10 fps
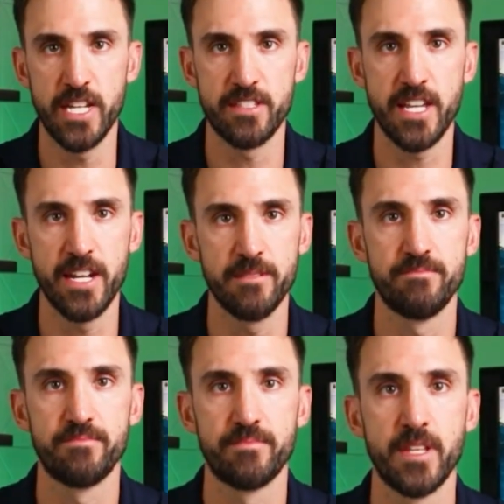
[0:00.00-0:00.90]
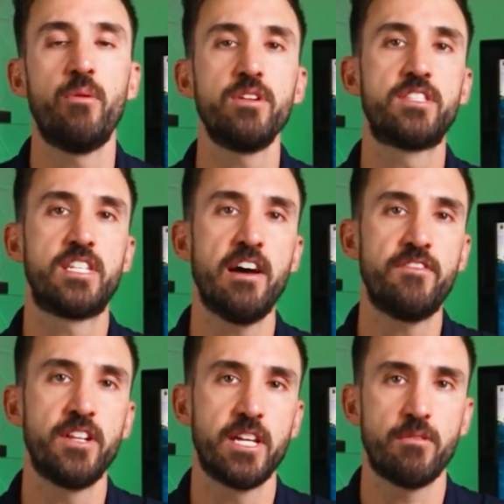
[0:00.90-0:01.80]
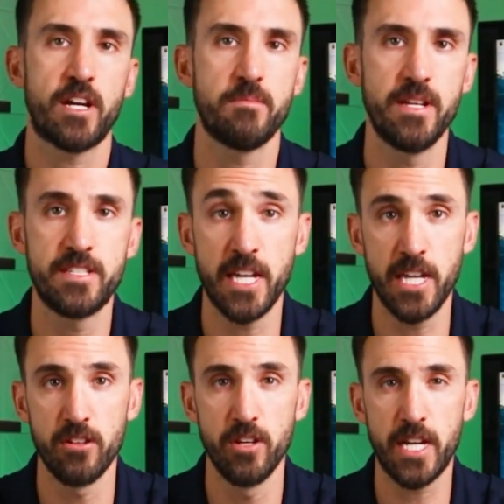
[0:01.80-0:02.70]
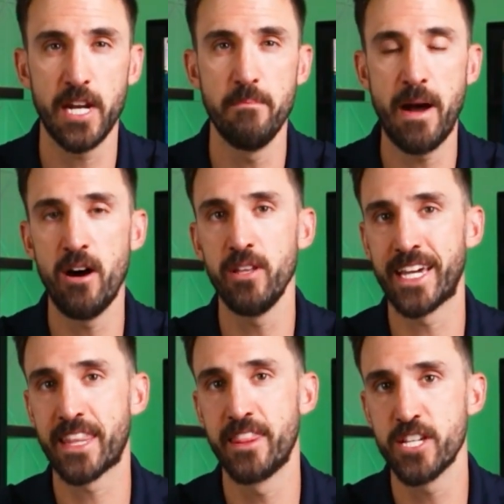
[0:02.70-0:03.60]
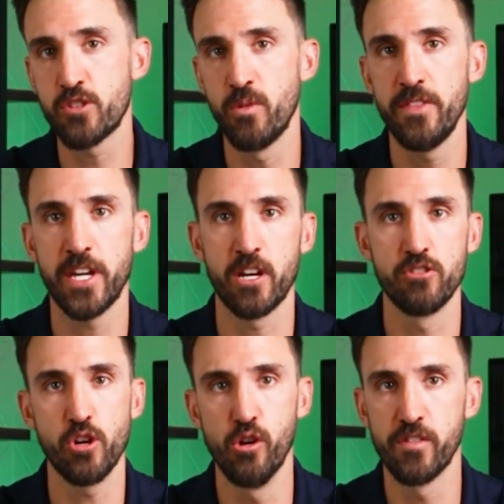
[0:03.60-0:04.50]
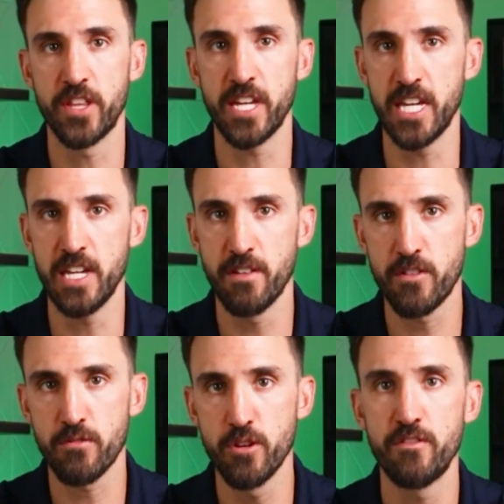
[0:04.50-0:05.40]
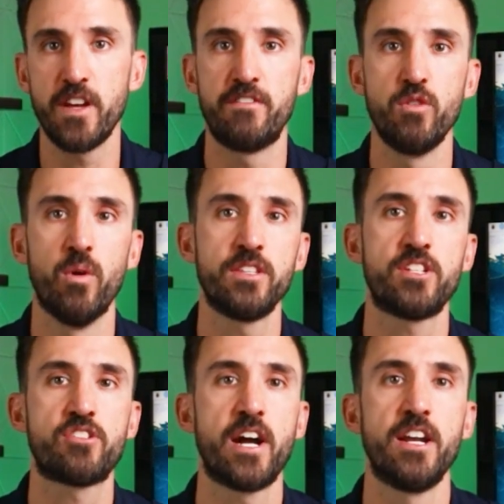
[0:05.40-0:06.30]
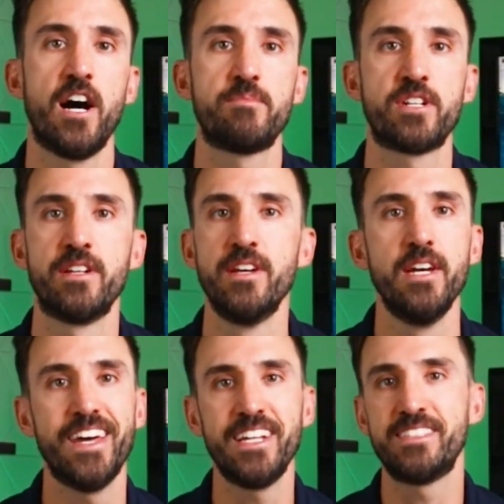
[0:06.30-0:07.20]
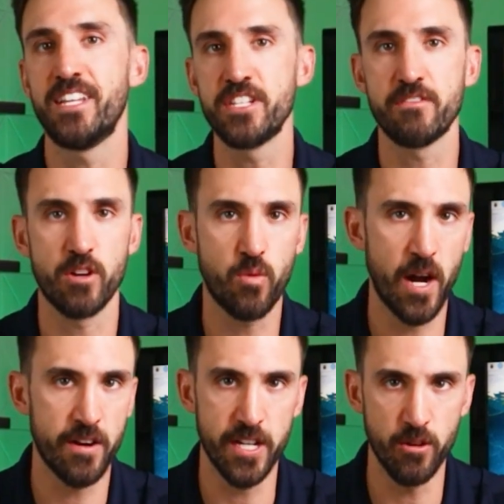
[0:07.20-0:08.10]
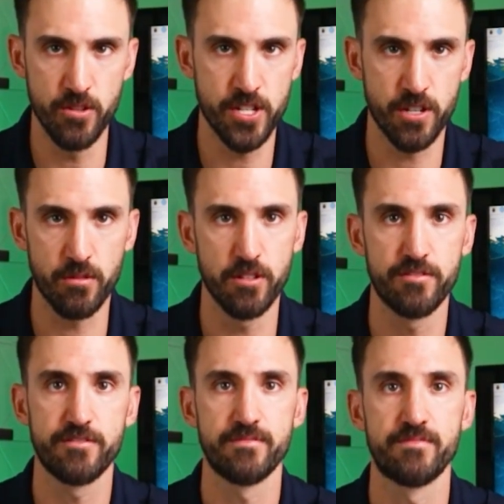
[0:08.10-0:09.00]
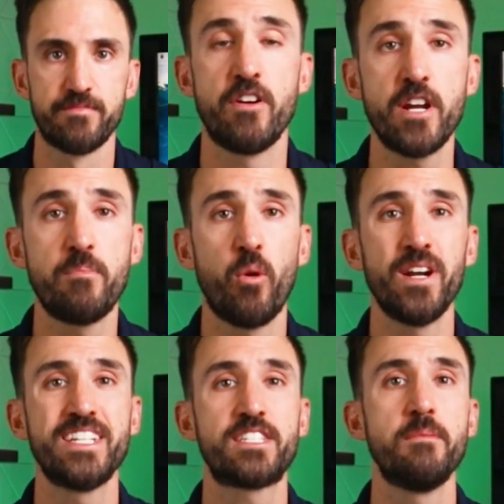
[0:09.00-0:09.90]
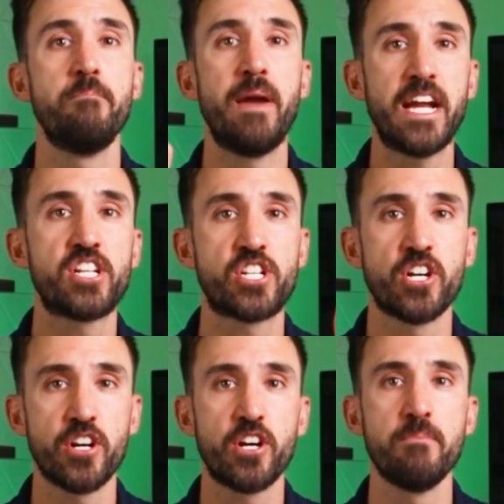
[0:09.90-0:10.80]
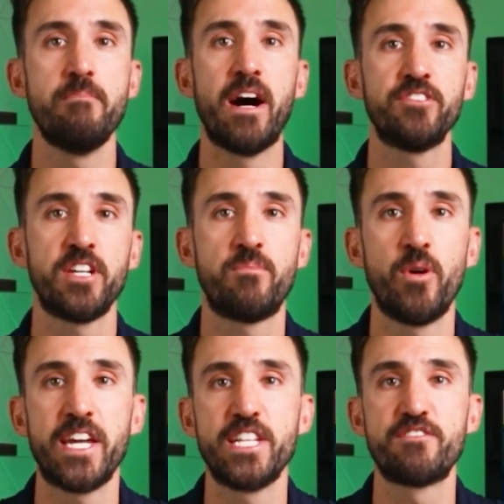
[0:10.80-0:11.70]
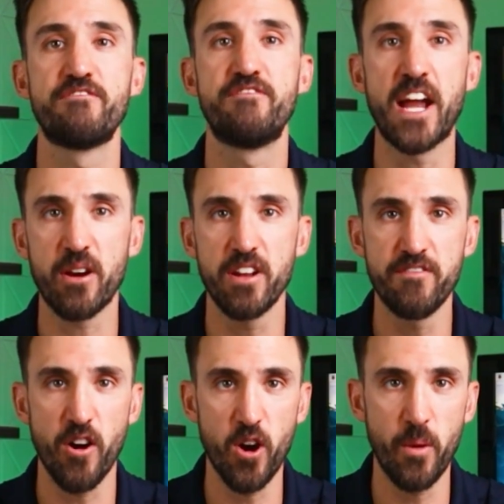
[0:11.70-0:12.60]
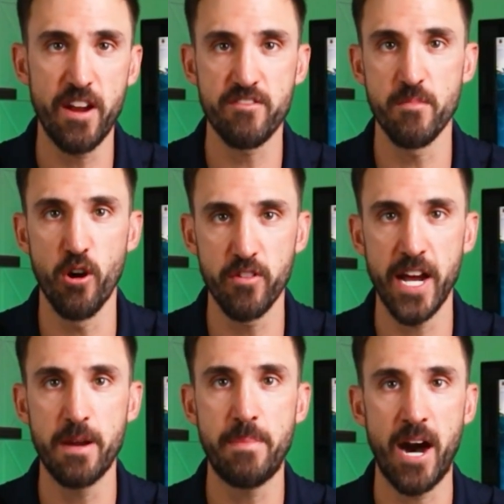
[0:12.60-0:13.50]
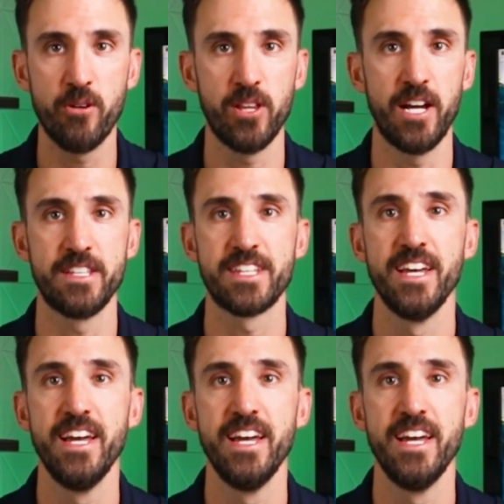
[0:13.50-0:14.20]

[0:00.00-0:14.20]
the antenna. I would definitely recommend taking a look at a mount like this one that goes over the eave of your roof if you want to try an option that doesn't require any holes in your roof. Very important is to make sure your mounting point is very far away from overhead power lines,